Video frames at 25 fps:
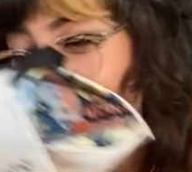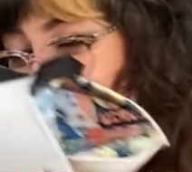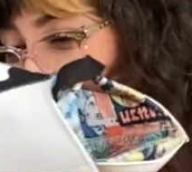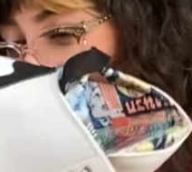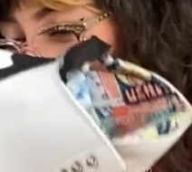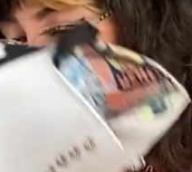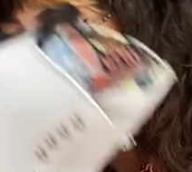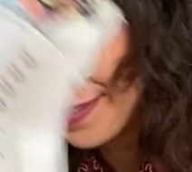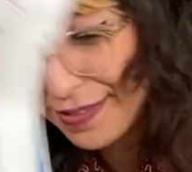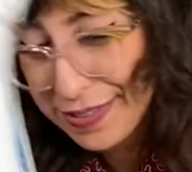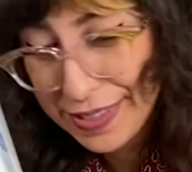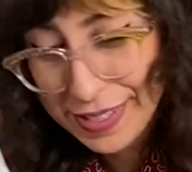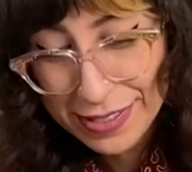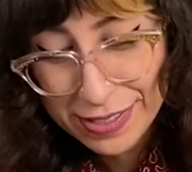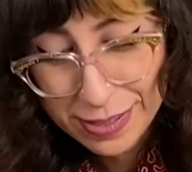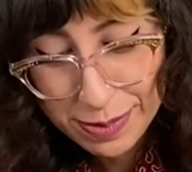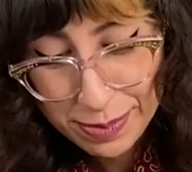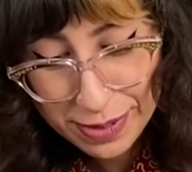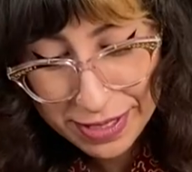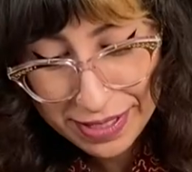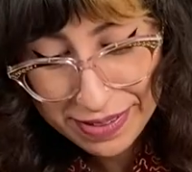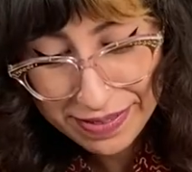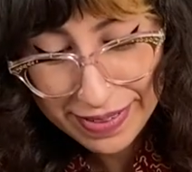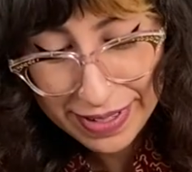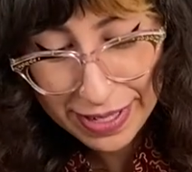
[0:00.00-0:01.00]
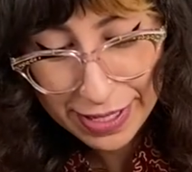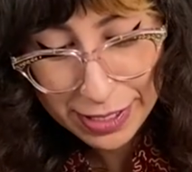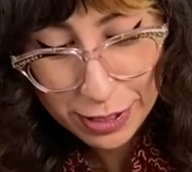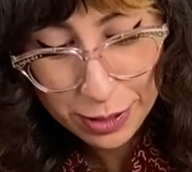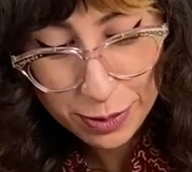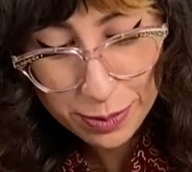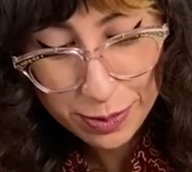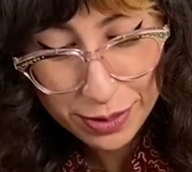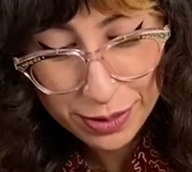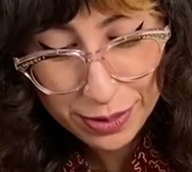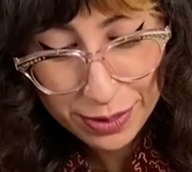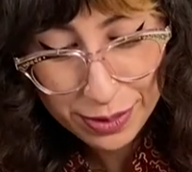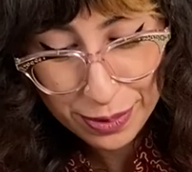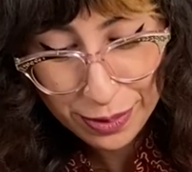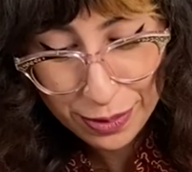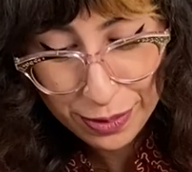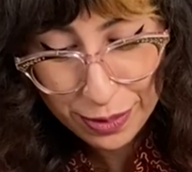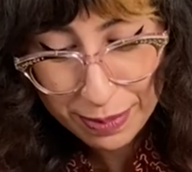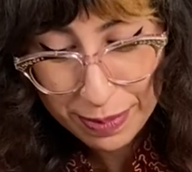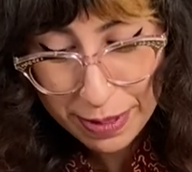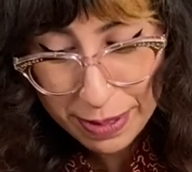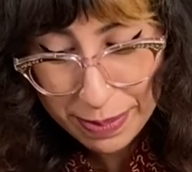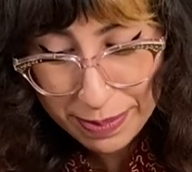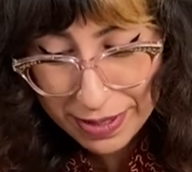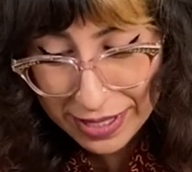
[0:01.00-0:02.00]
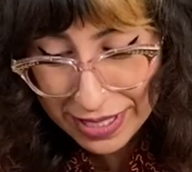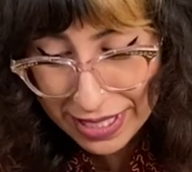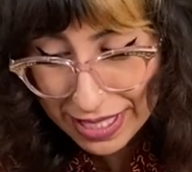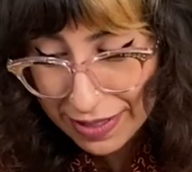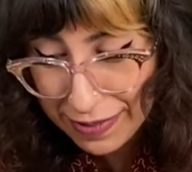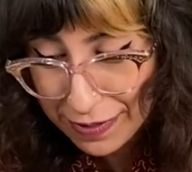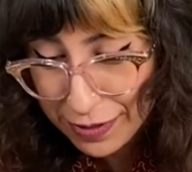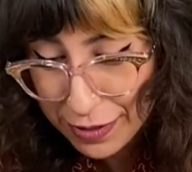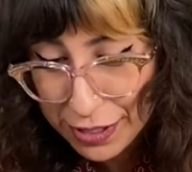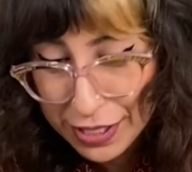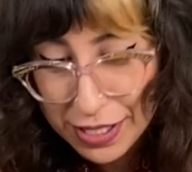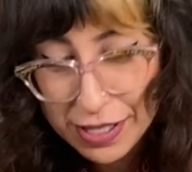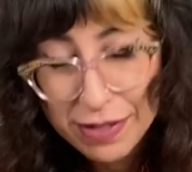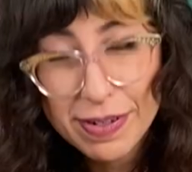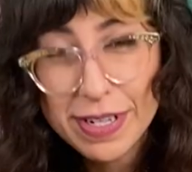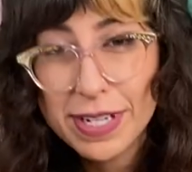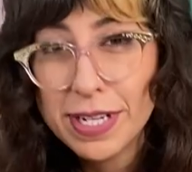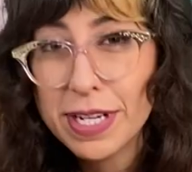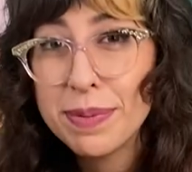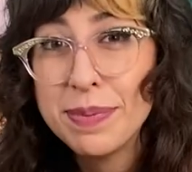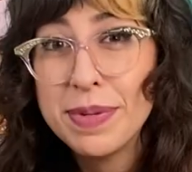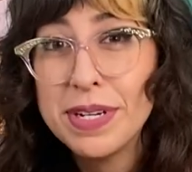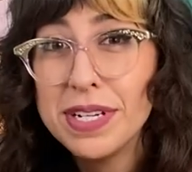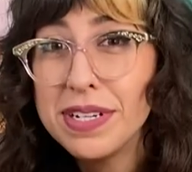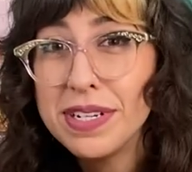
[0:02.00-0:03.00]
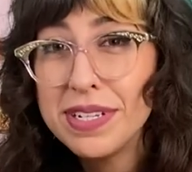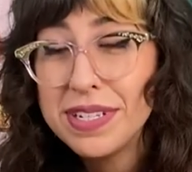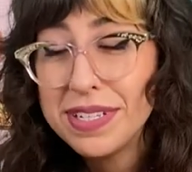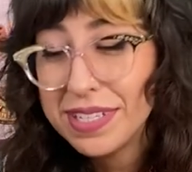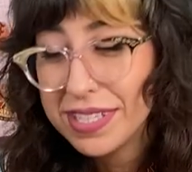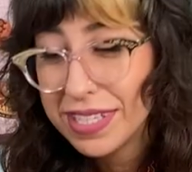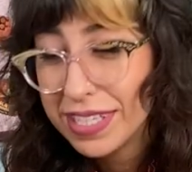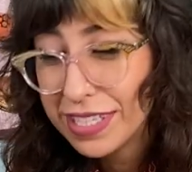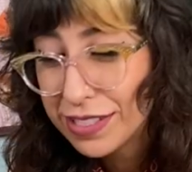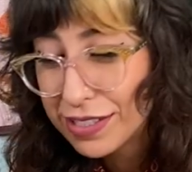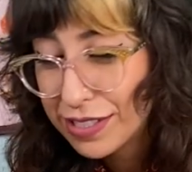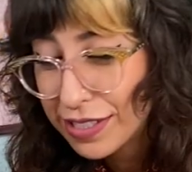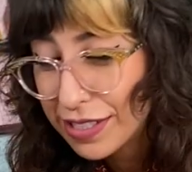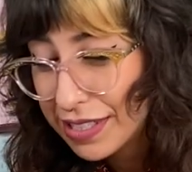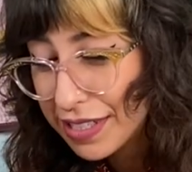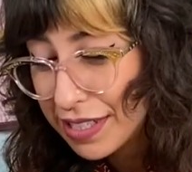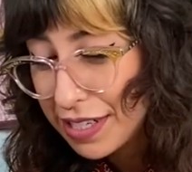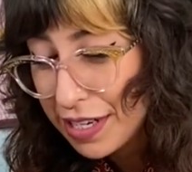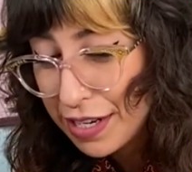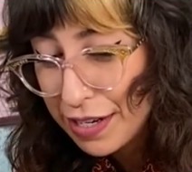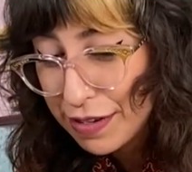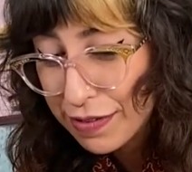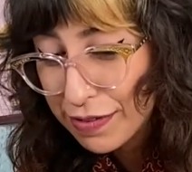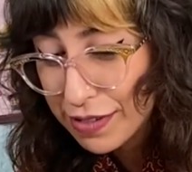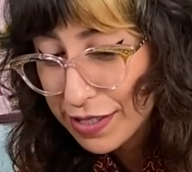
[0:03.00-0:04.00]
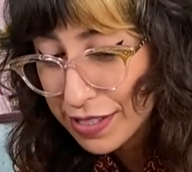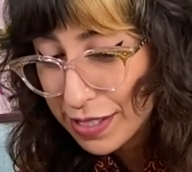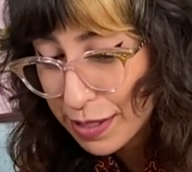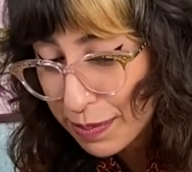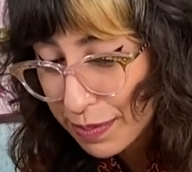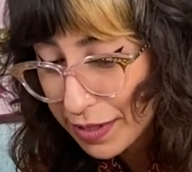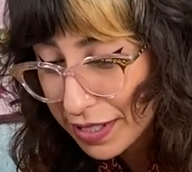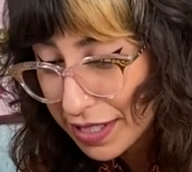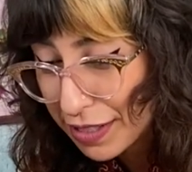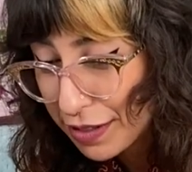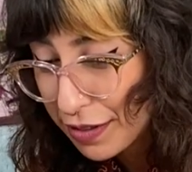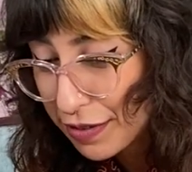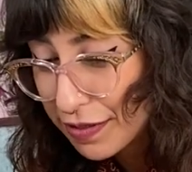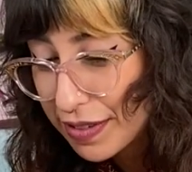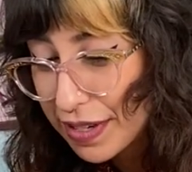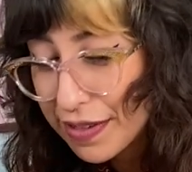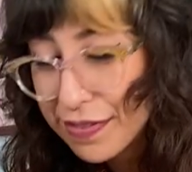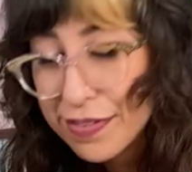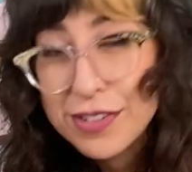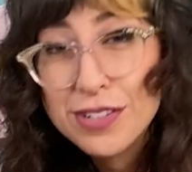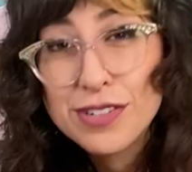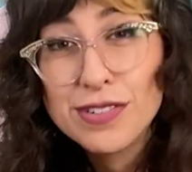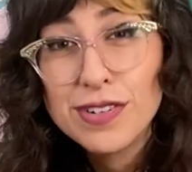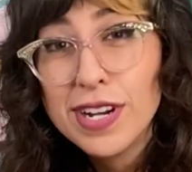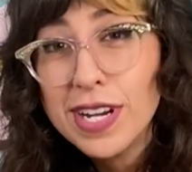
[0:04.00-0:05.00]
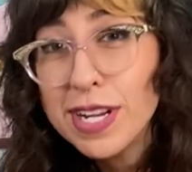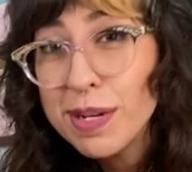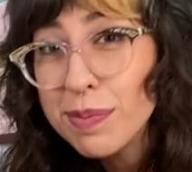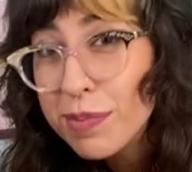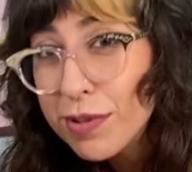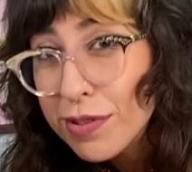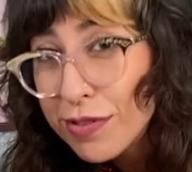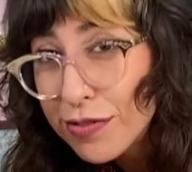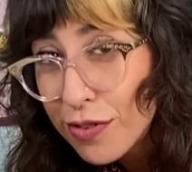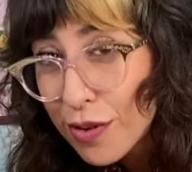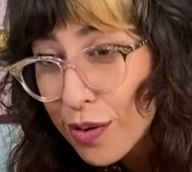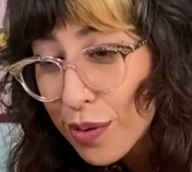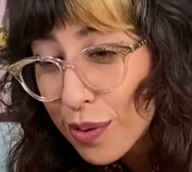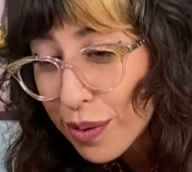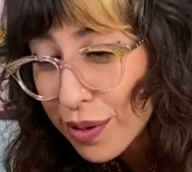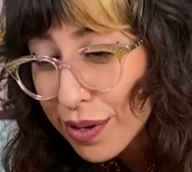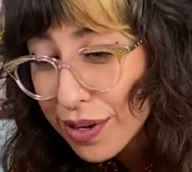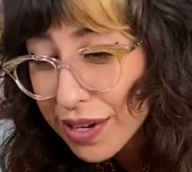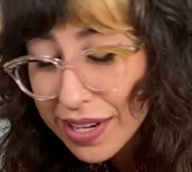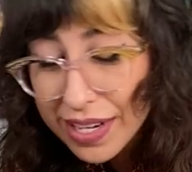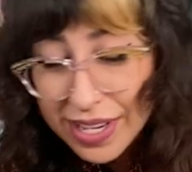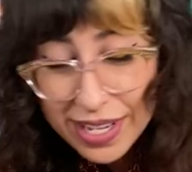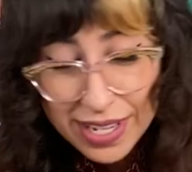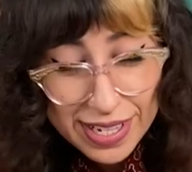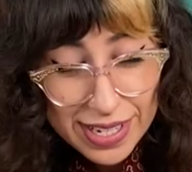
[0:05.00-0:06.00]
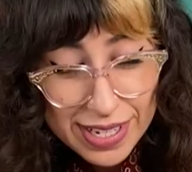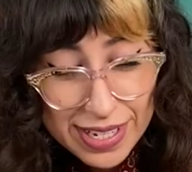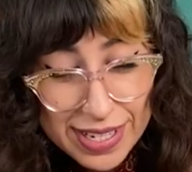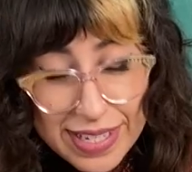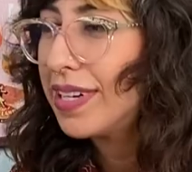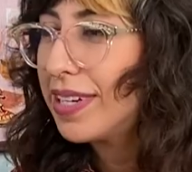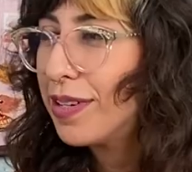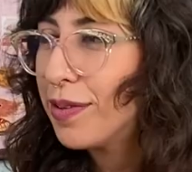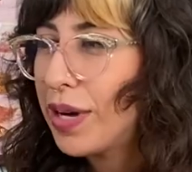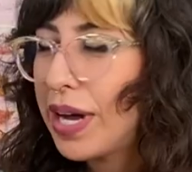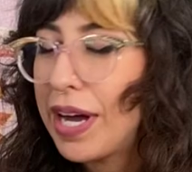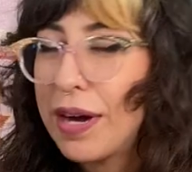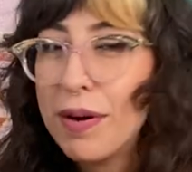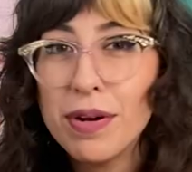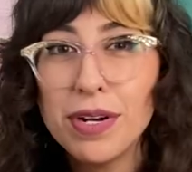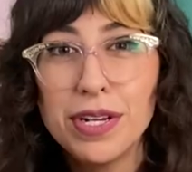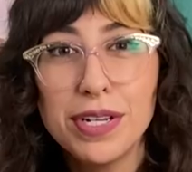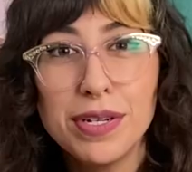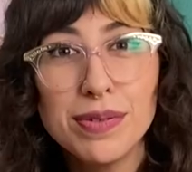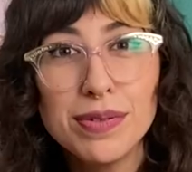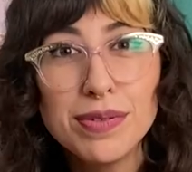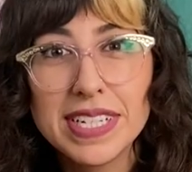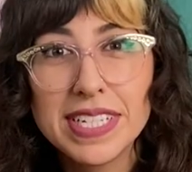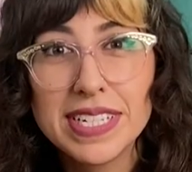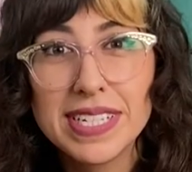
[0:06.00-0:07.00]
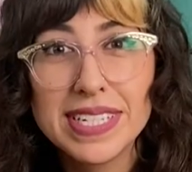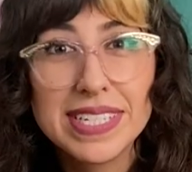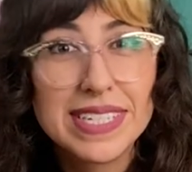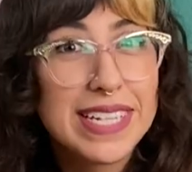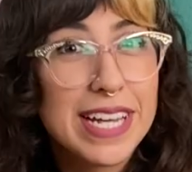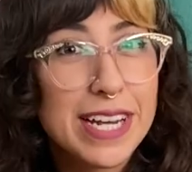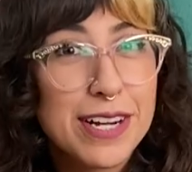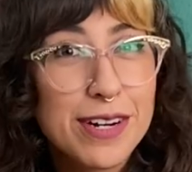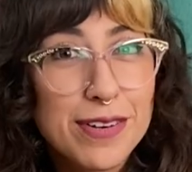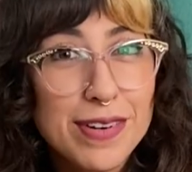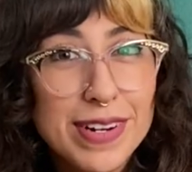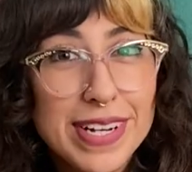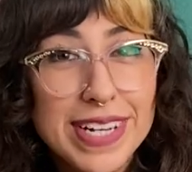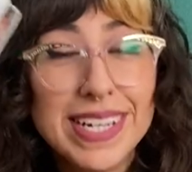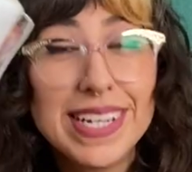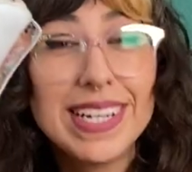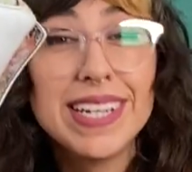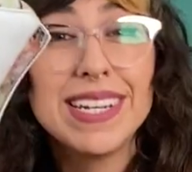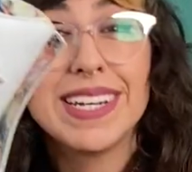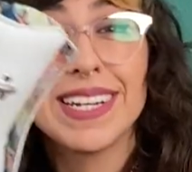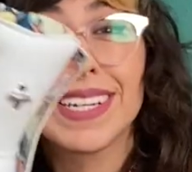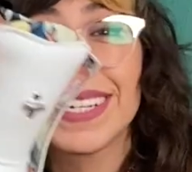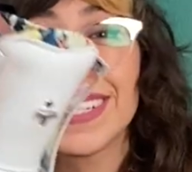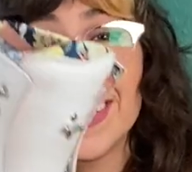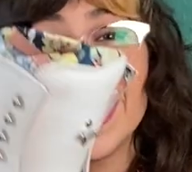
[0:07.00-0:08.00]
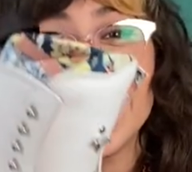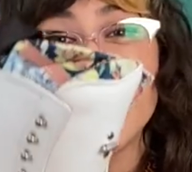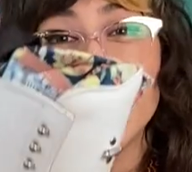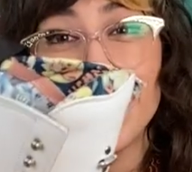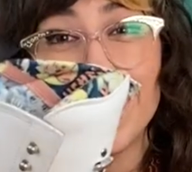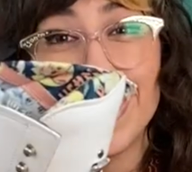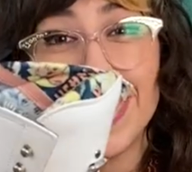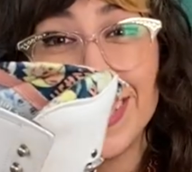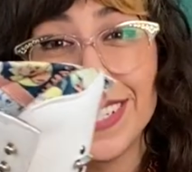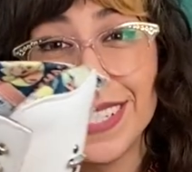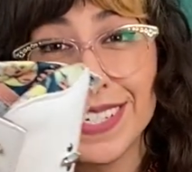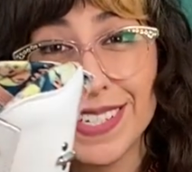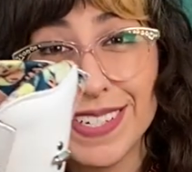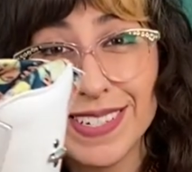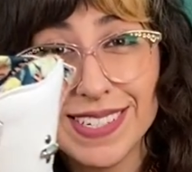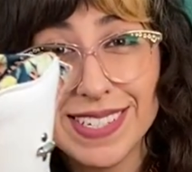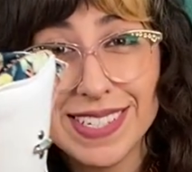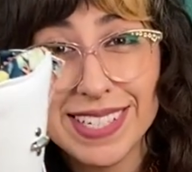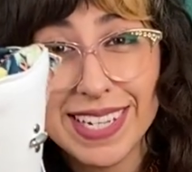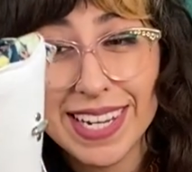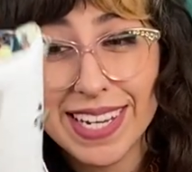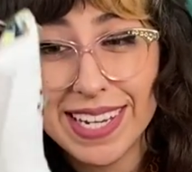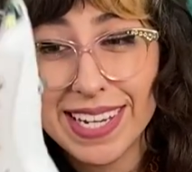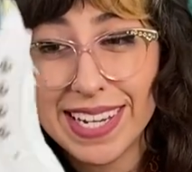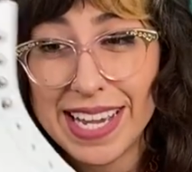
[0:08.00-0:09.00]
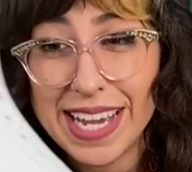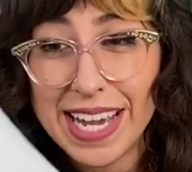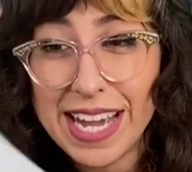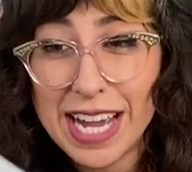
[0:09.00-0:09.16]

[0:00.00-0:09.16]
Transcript: If you found something valuable, or maybe I gave you a good recommendation for something you've never tried before, how are you gonna decorate and accessorize your skate?